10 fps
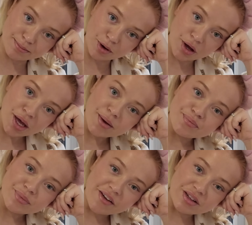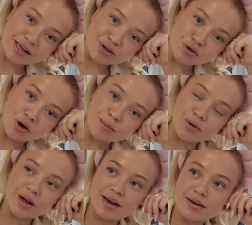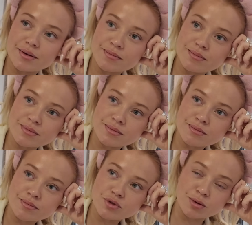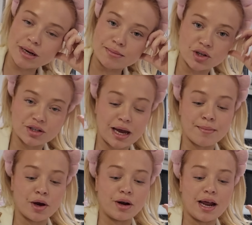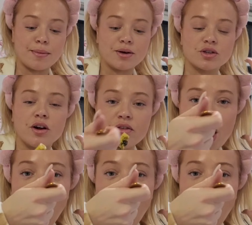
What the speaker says: But I think that's normal, like sometimes I just get in my own head about stuff.